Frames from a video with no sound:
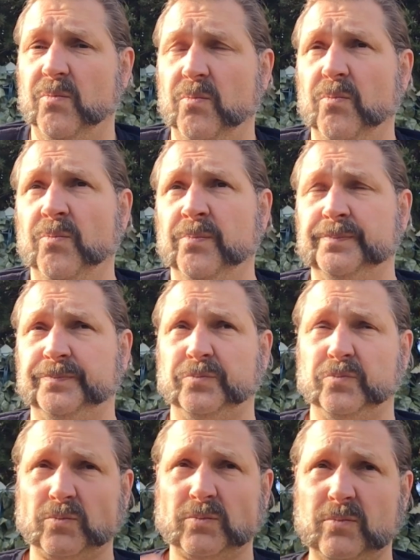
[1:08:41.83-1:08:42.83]

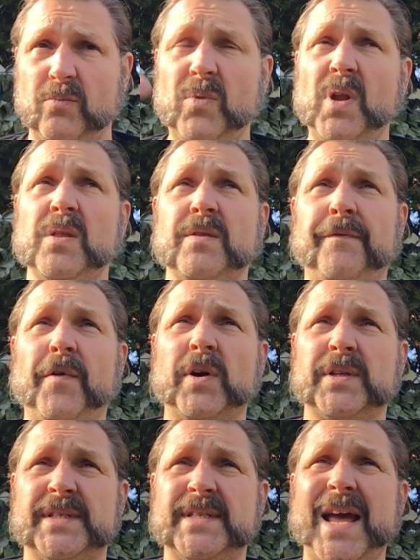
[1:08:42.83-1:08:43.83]
the
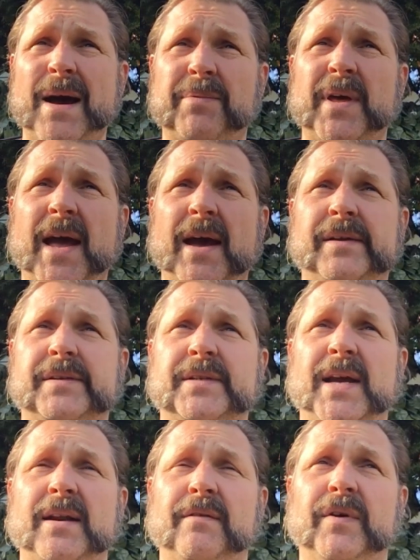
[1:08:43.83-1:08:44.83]
focus depth has
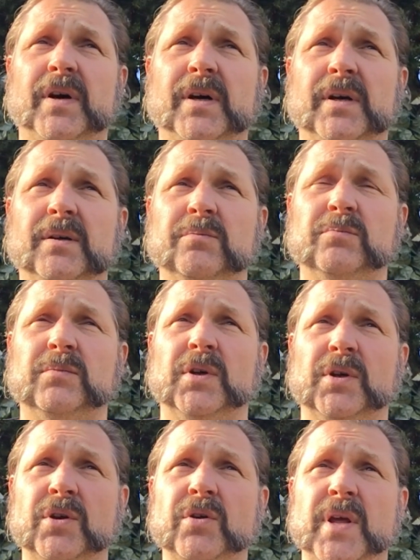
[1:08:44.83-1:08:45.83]
kind of a
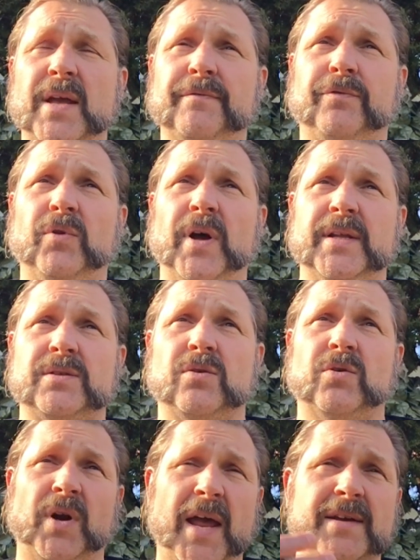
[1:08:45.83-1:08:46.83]
good influence,
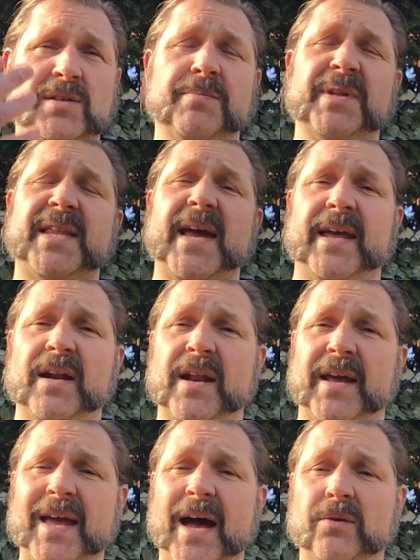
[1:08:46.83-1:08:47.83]
or has to be taken in
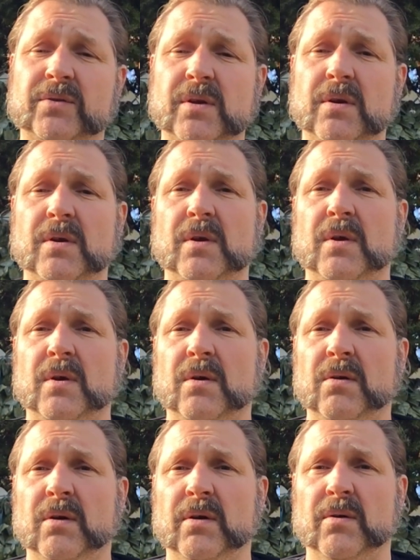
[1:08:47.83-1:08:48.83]
account
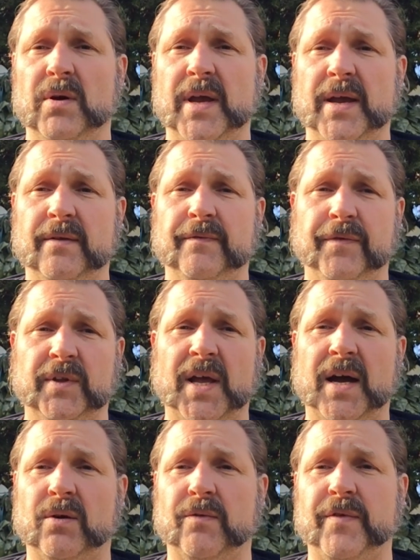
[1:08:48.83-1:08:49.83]
in
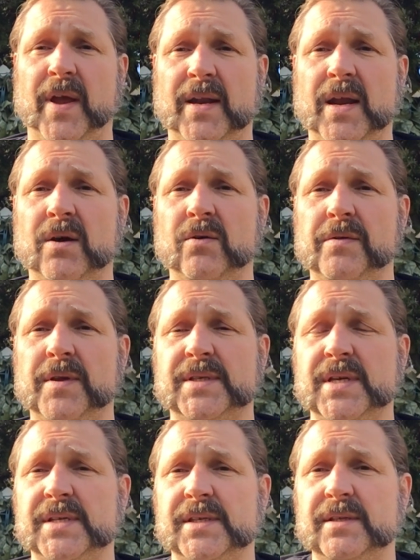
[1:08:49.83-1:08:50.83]
photography. And here
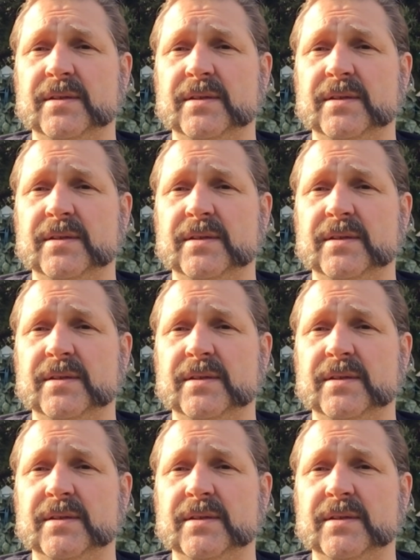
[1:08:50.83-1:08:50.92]
this is